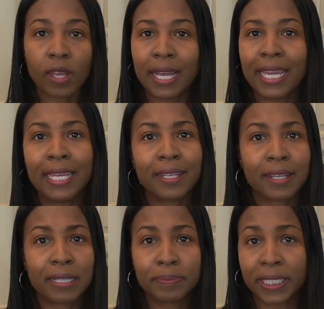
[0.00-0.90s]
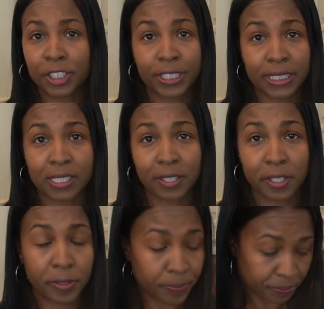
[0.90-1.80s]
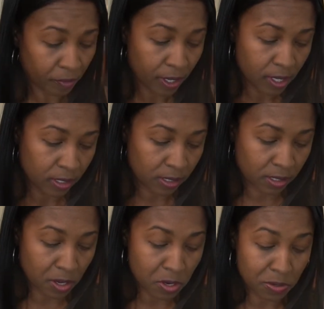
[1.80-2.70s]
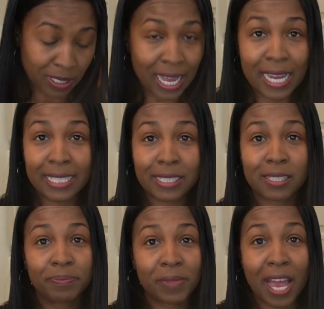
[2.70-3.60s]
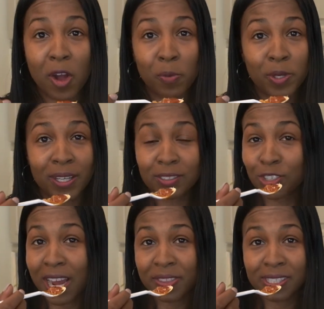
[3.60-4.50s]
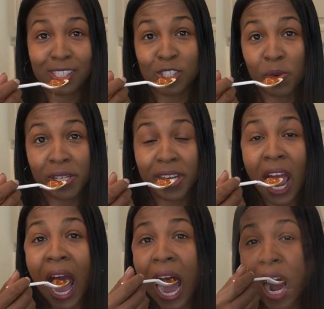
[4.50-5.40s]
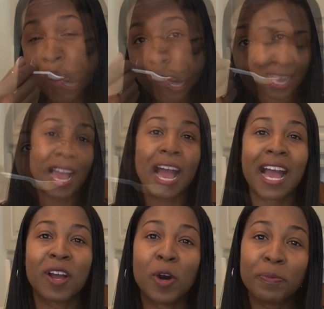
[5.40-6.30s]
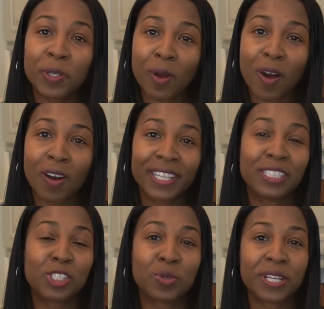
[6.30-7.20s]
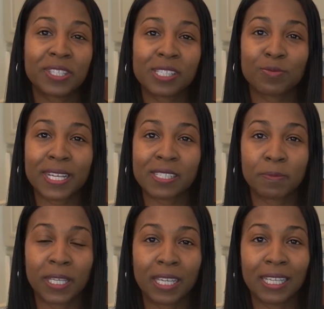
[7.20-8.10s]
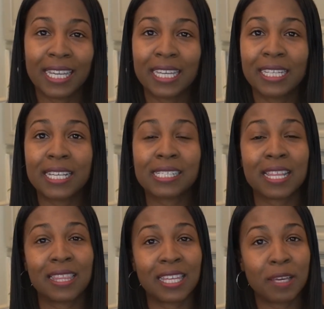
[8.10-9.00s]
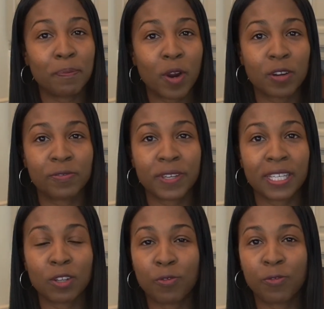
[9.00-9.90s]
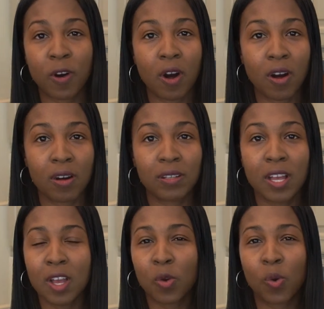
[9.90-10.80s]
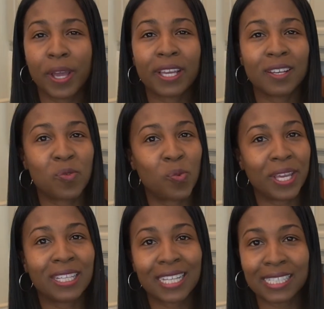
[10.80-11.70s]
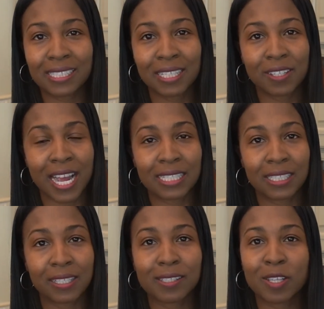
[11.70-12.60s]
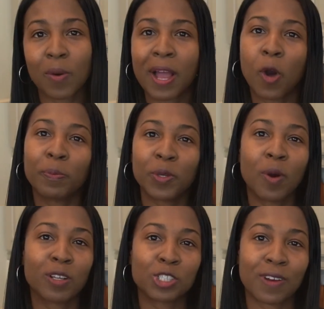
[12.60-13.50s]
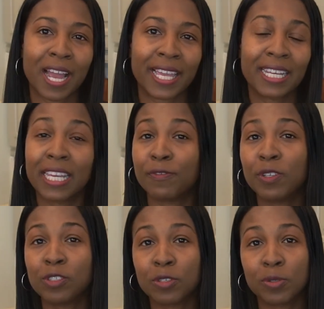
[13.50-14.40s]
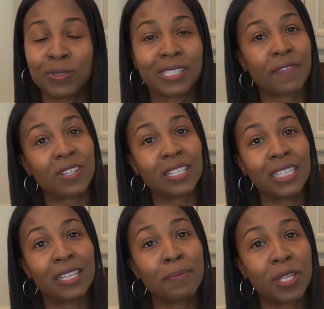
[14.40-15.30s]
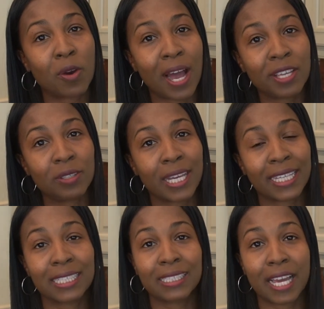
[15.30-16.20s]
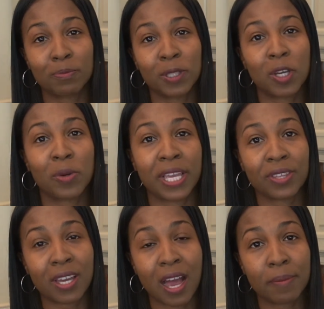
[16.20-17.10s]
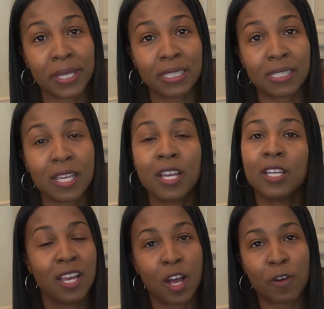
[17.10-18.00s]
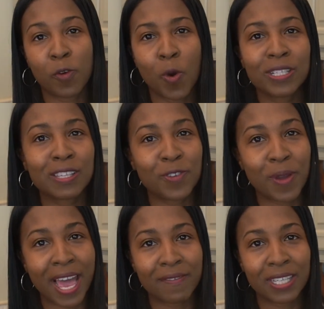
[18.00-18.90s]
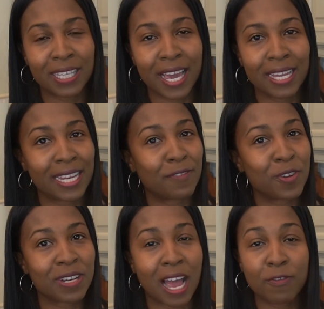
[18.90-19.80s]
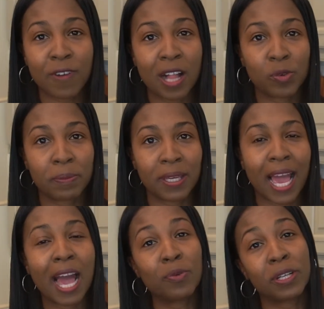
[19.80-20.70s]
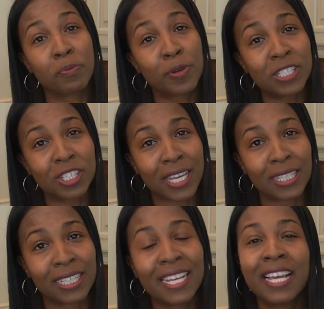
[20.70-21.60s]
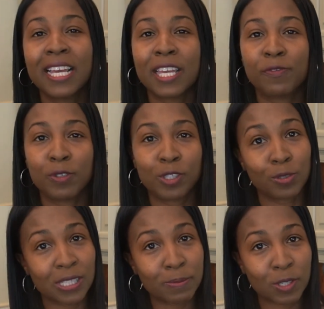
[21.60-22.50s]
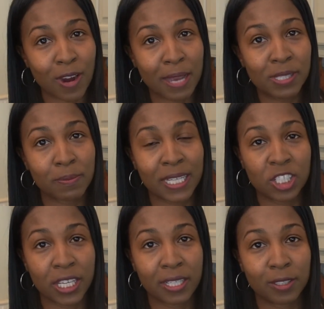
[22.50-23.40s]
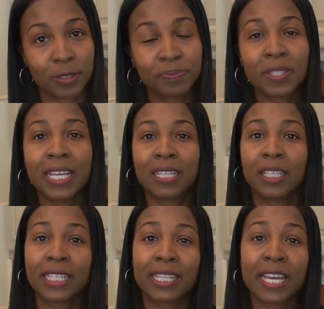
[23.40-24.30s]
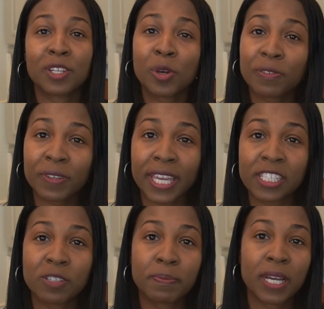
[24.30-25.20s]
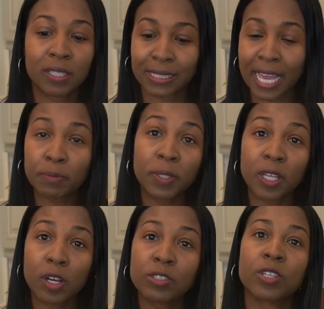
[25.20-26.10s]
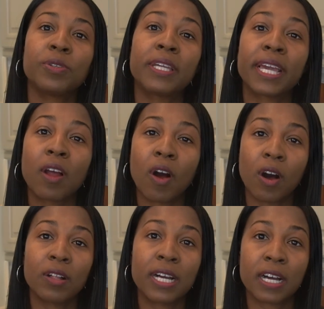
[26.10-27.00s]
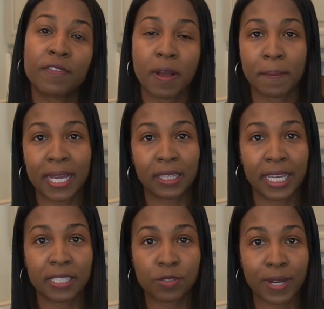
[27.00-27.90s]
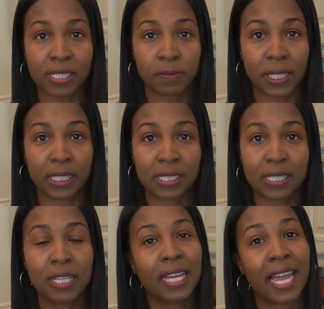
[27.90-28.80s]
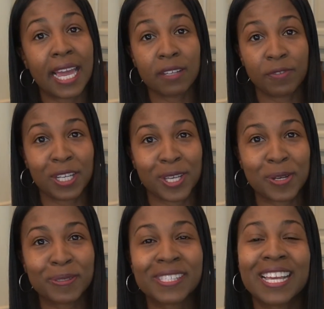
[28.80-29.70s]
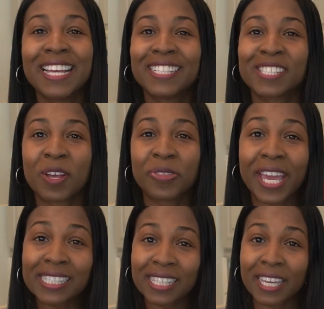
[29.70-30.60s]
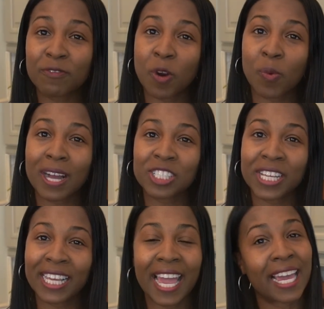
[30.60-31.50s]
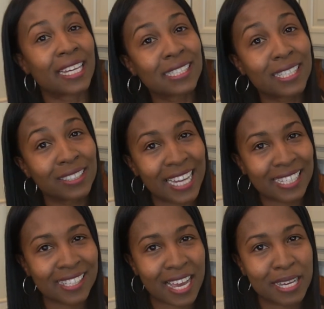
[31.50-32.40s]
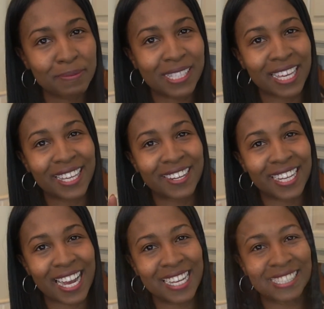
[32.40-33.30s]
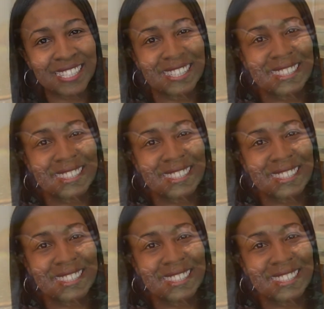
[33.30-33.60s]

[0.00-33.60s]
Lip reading: heat it up, and you're good to go. So guys, I hope you try this. It's so good. I hope you all enjoyed this recipe. It is the perfect fall quick weeknight dinner idea. So I hope you all try it. If you do, definitely let me know how you like it down below in the comments. Of course, if you haven't yet, and if you're not following me, I would appreciate it if you do subscribe to my channel. Click that notification bell down below so you get all of my latest recipes and videos. So thanks again for watching, and till next time, take care, guys.